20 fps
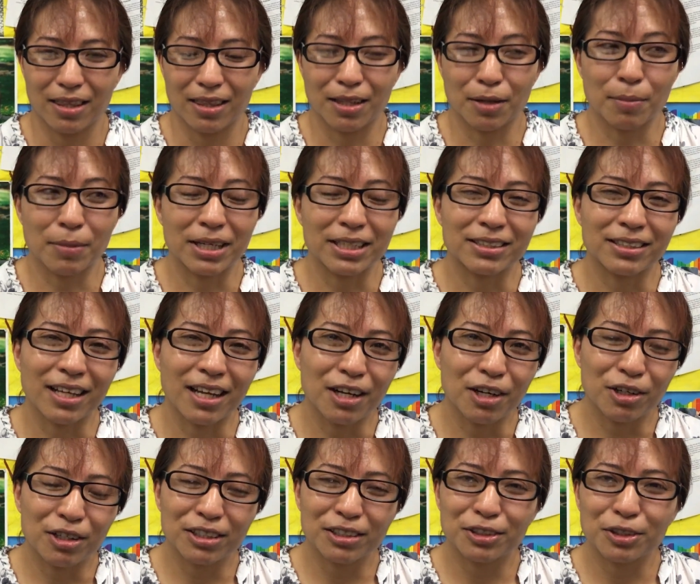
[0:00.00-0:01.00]
That my
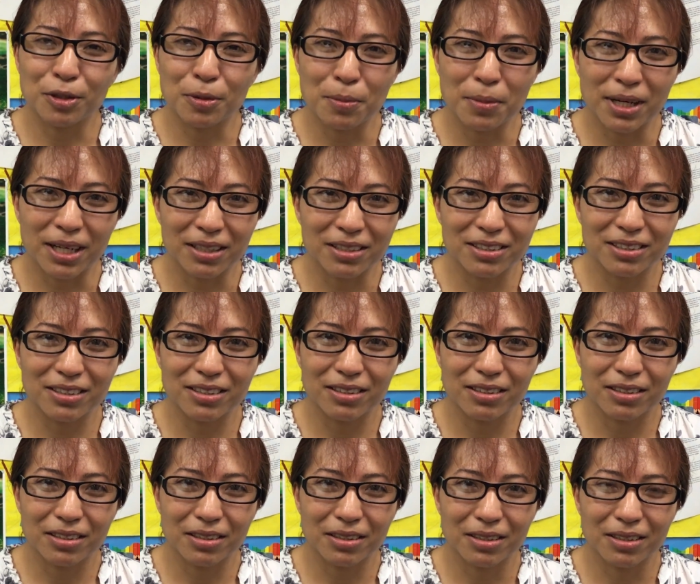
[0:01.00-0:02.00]
son learned so much.
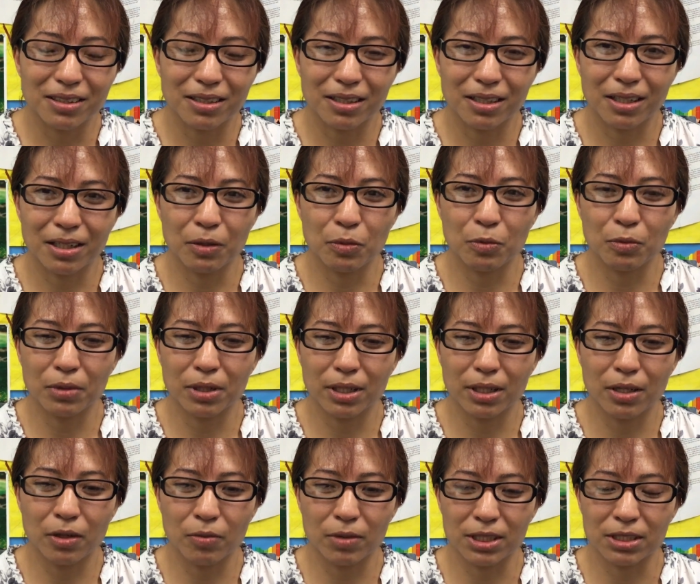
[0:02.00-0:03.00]
He
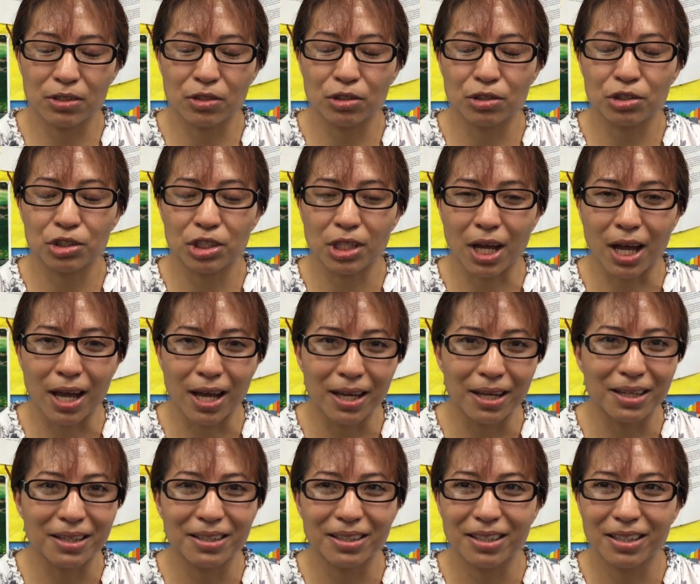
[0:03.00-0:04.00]
was so shy.
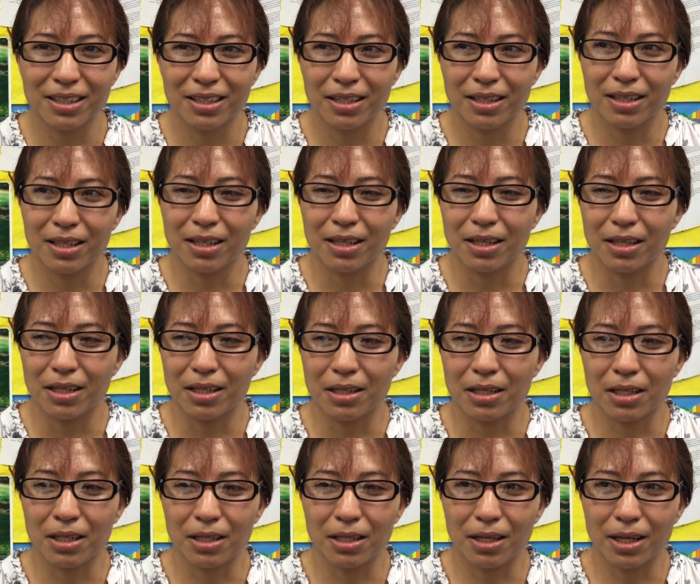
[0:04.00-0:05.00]

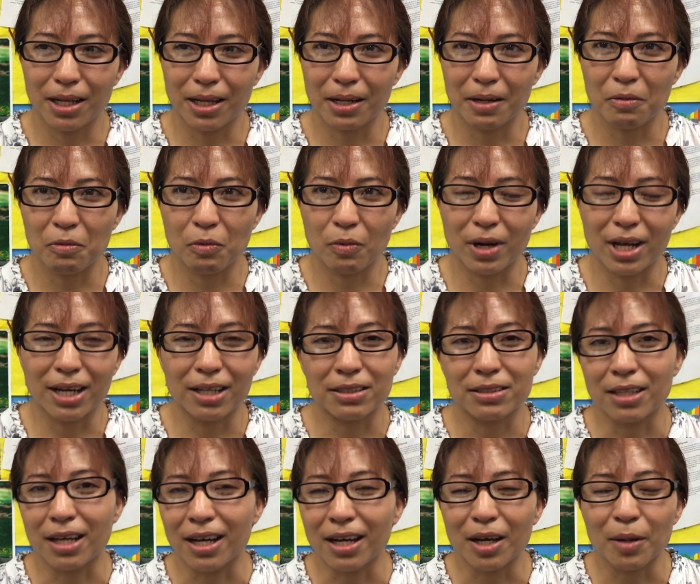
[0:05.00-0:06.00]
He didn't want
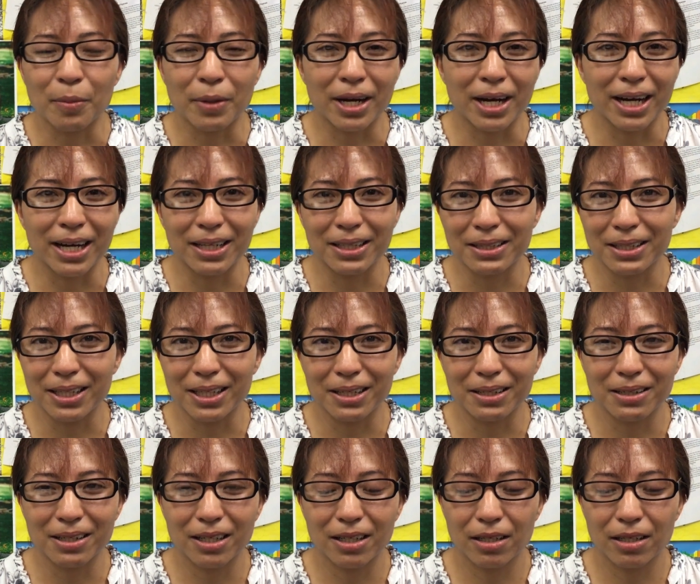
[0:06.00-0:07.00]
to talk about anything.